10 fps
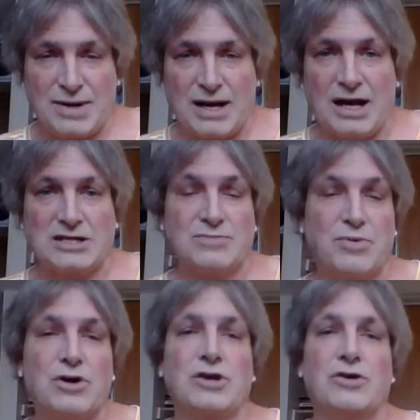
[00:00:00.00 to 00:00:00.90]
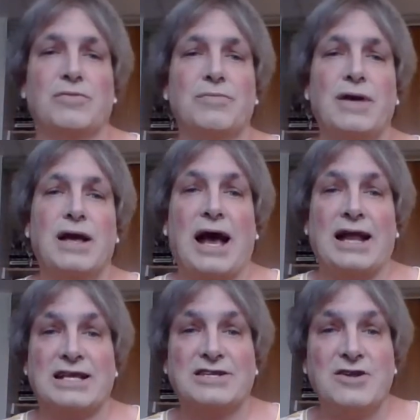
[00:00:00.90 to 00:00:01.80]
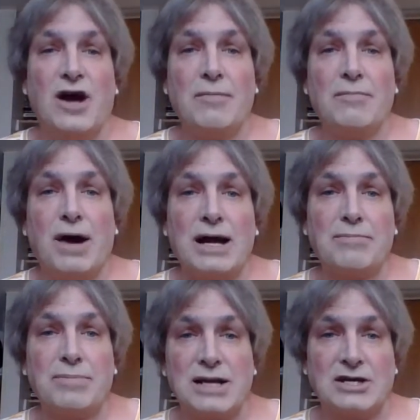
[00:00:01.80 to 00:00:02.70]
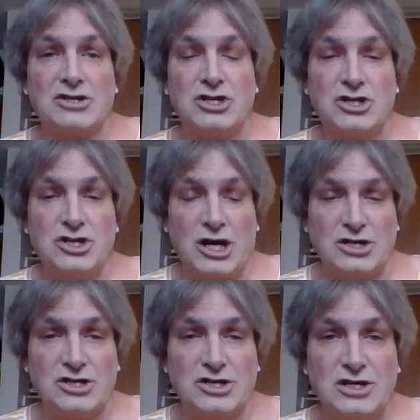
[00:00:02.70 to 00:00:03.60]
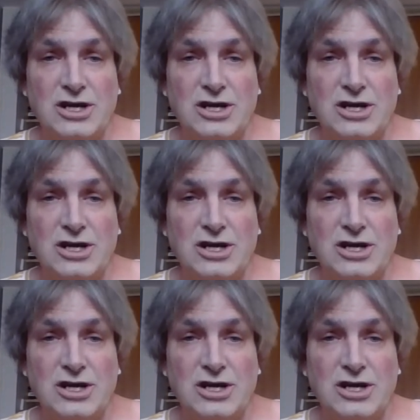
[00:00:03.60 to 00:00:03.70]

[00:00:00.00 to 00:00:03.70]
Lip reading: but I support you. And it's not my place to judge.